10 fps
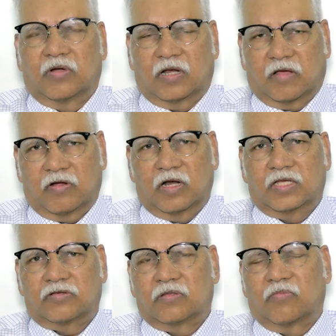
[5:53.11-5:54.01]
but
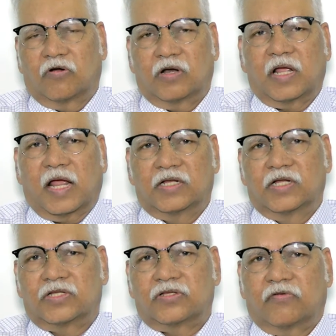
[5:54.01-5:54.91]
nowadays with modern
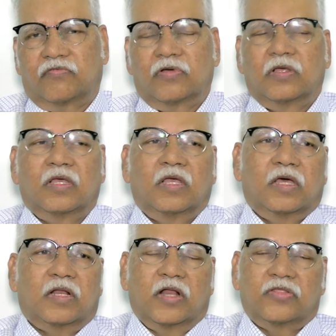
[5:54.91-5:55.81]
gadgets of
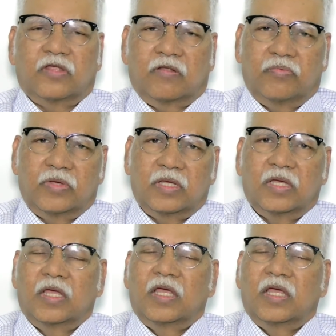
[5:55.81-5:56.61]
radiotherapy,